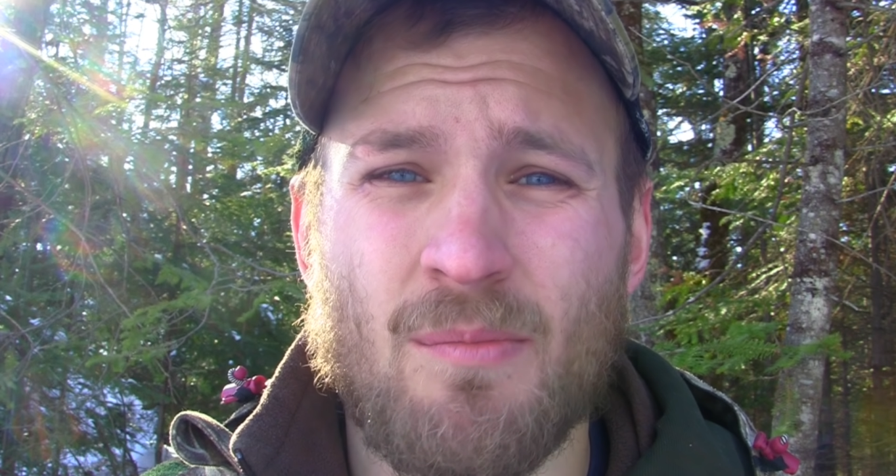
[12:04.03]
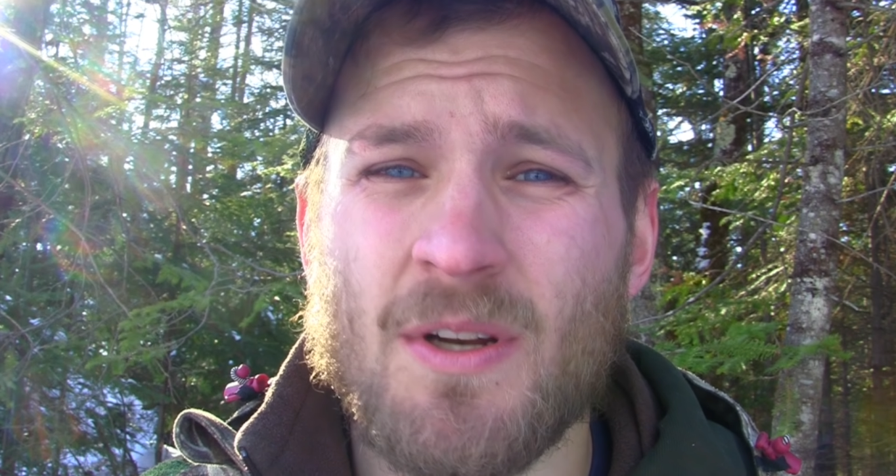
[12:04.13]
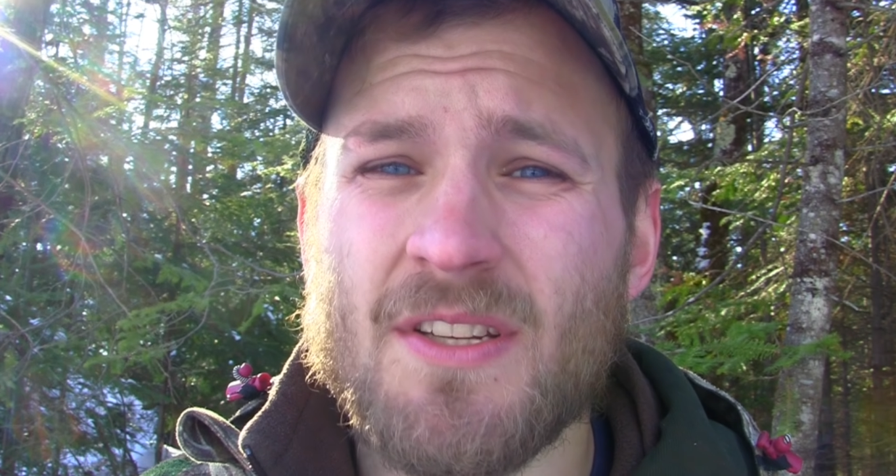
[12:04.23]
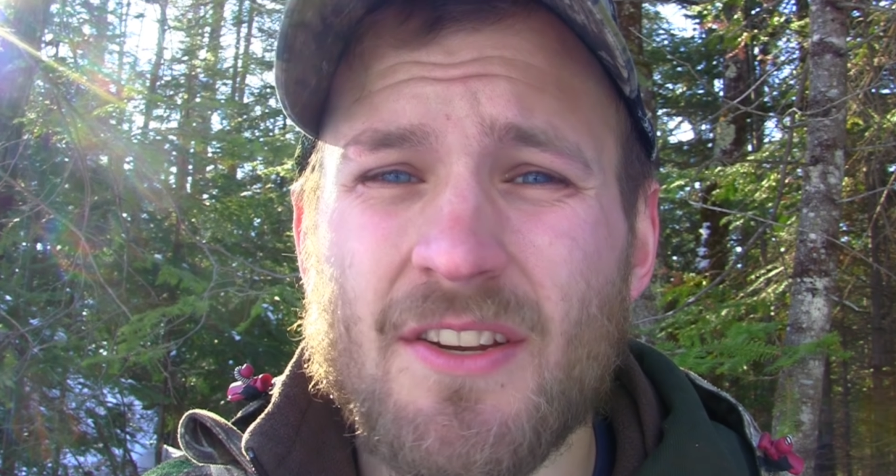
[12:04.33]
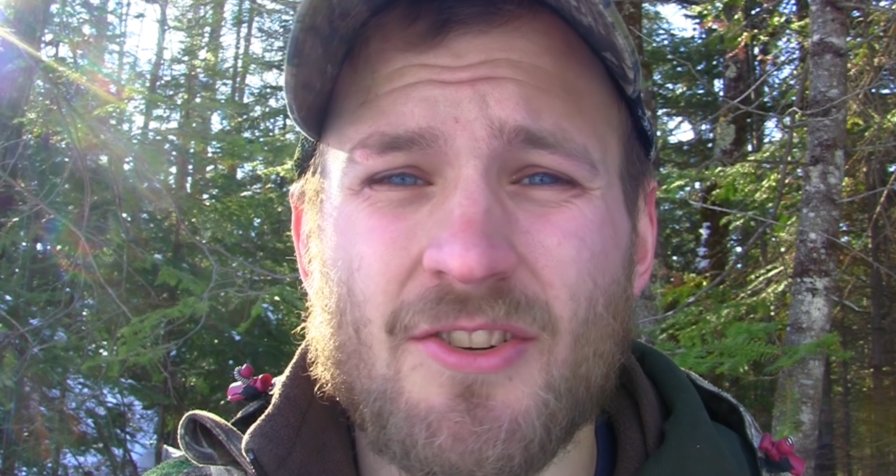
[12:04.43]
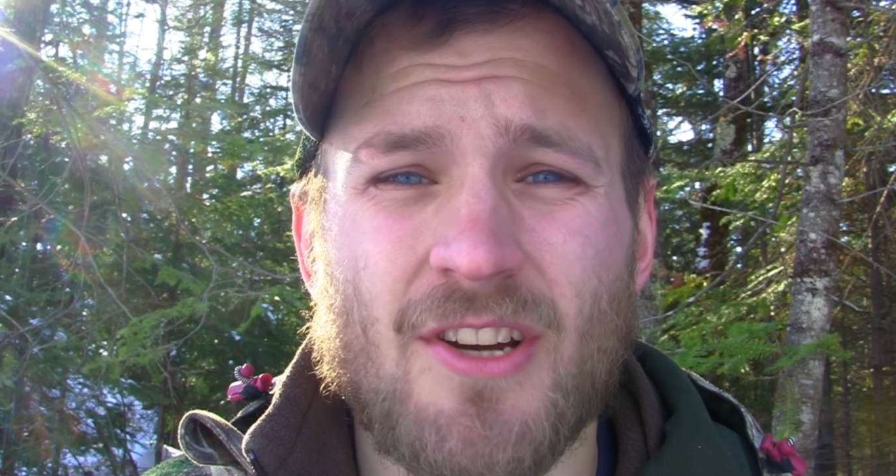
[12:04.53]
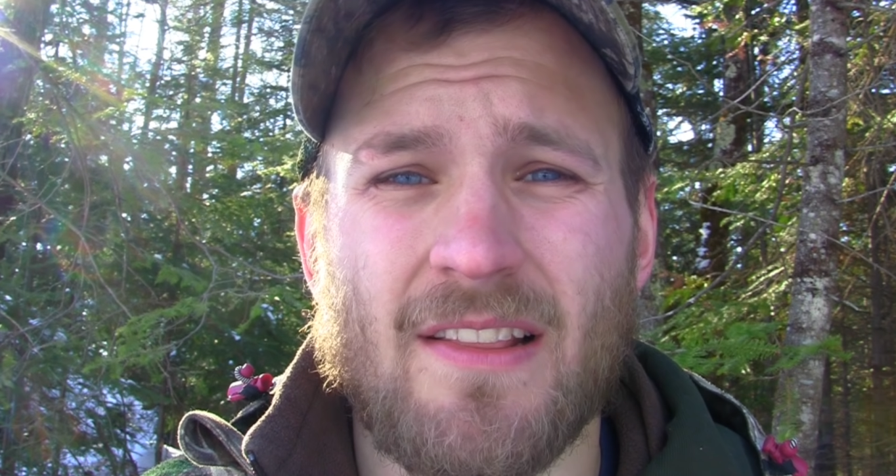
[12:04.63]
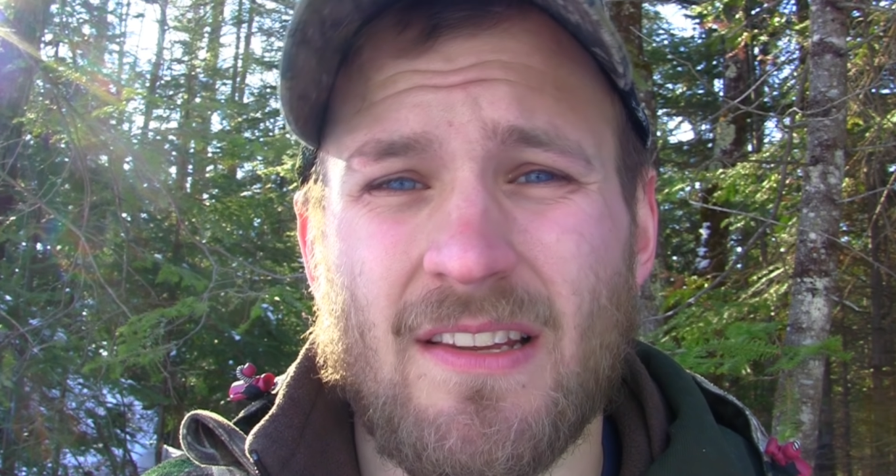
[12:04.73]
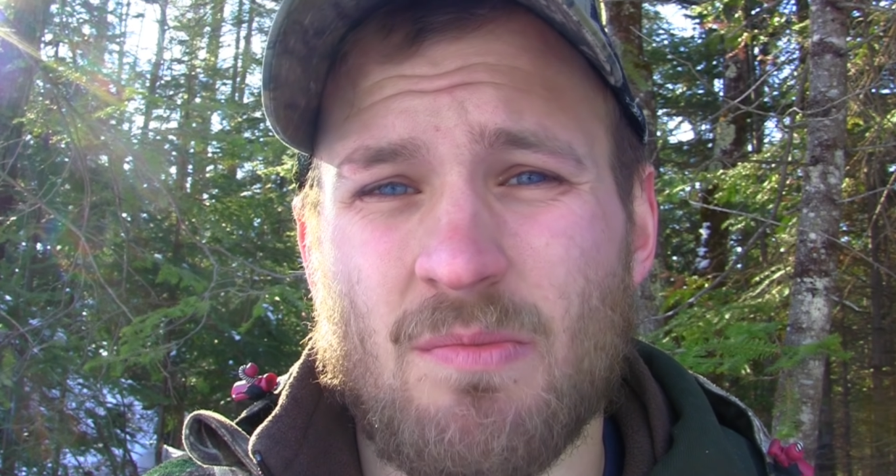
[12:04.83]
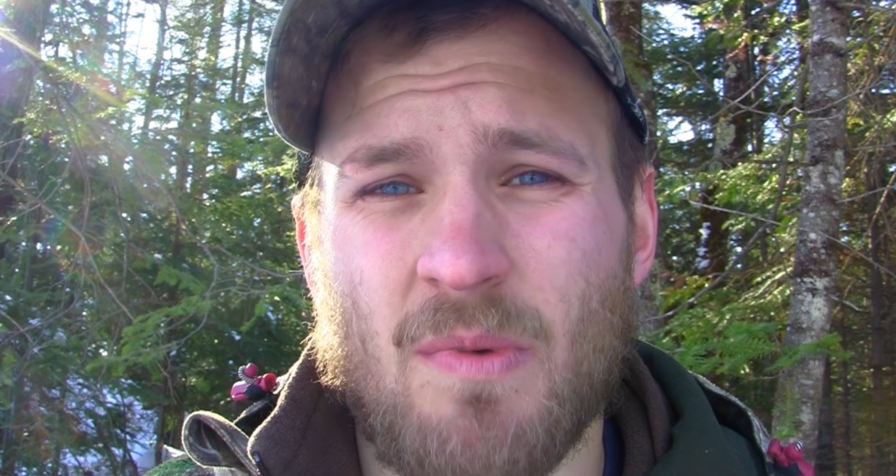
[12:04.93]
brisket
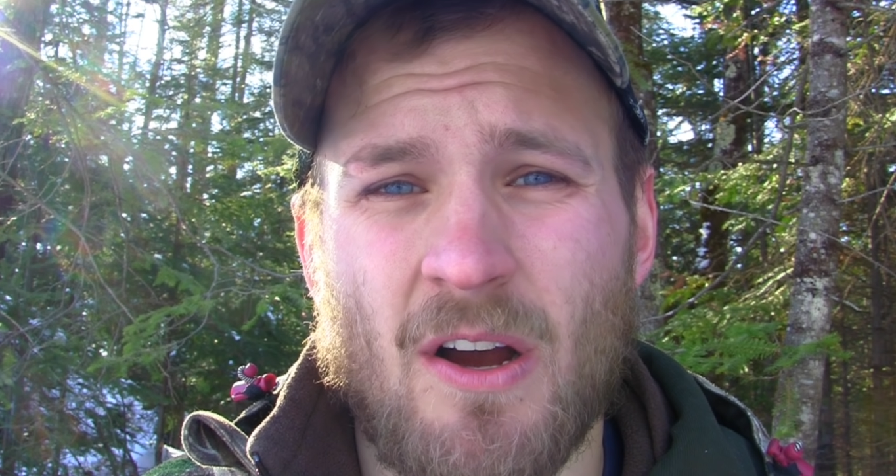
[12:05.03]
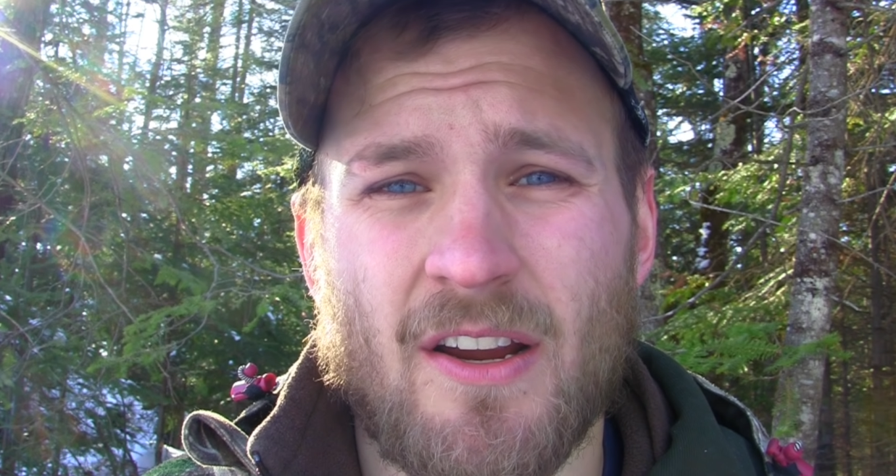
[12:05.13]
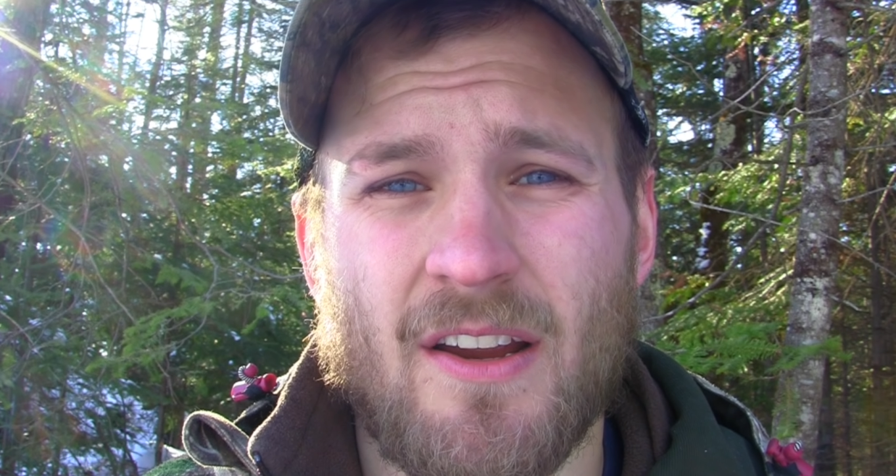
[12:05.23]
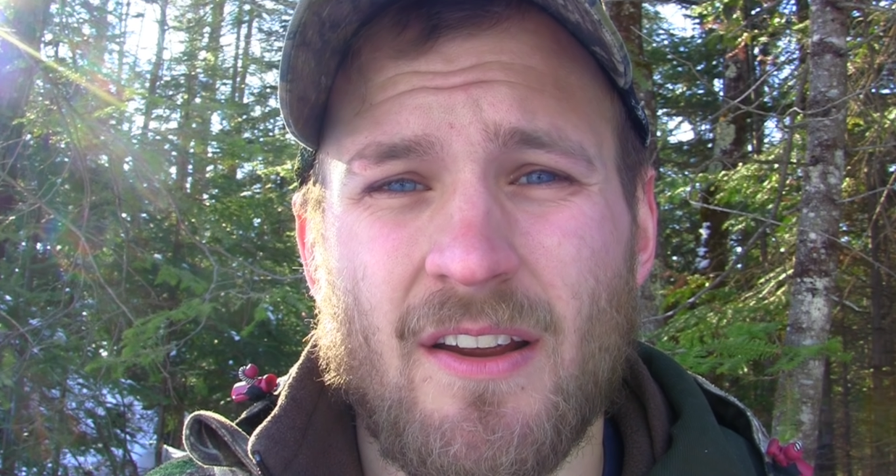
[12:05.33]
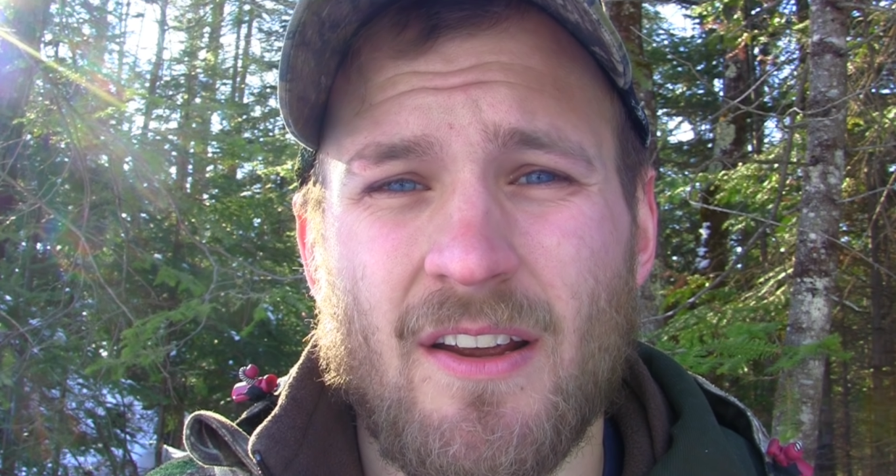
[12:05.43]
shot this buck.